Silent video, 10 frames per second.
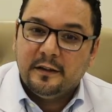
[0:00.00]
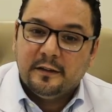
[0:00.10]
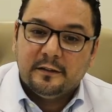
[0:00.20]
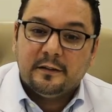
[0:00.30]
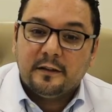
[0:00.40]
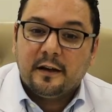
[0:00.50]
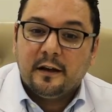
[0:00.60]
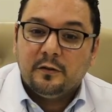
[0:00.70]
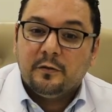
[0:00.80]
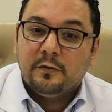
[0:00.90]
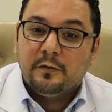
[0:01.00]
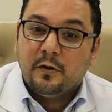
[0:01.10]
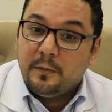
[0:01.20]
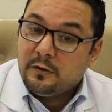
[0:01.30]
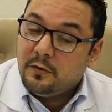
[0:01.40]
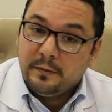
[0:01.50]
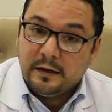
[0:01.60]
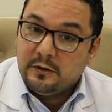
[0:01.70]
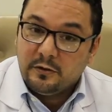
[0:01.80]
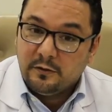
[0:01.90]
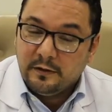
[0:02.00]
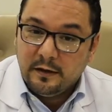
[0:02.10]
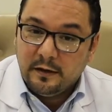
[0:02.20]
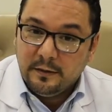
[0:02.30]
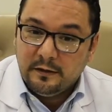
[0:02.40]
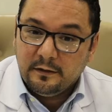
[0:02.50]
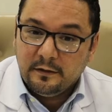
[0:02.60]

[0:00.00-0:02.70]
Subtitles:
This is a kind of common complication of diabetes.